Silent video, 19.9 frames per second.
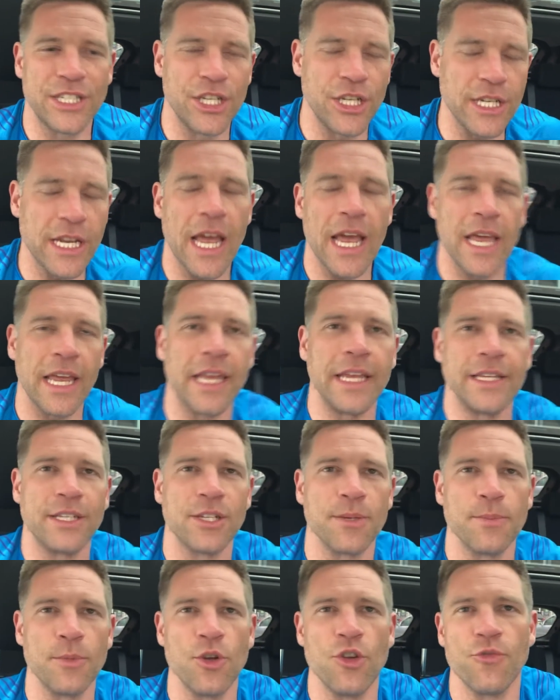today
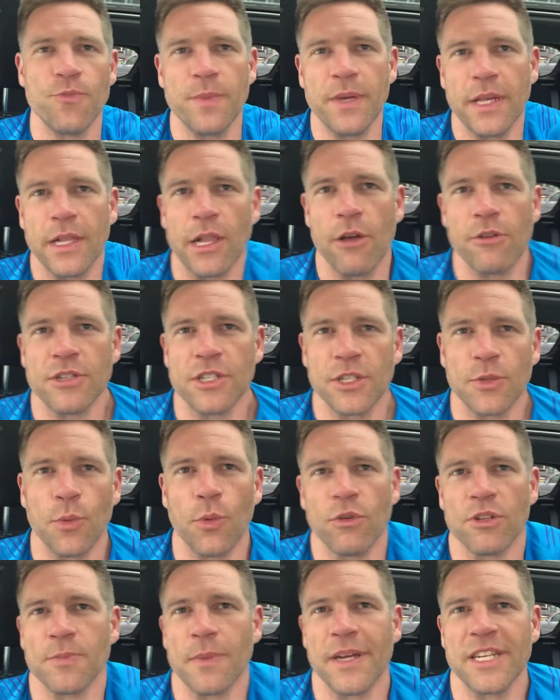to move me closer
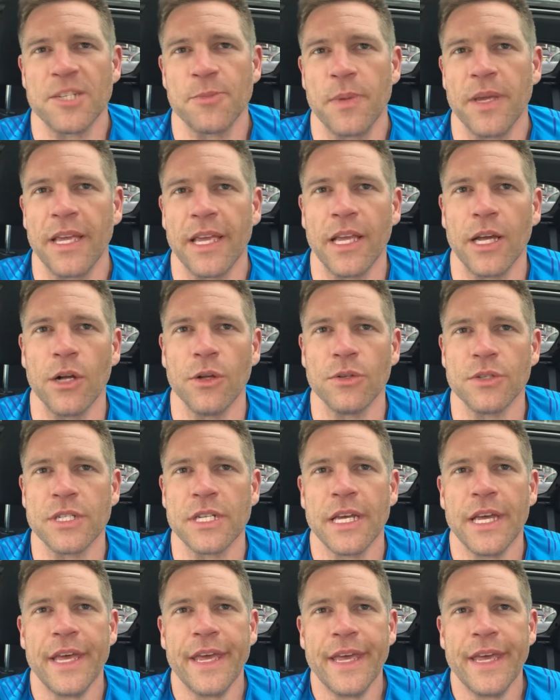towards my speaking goals.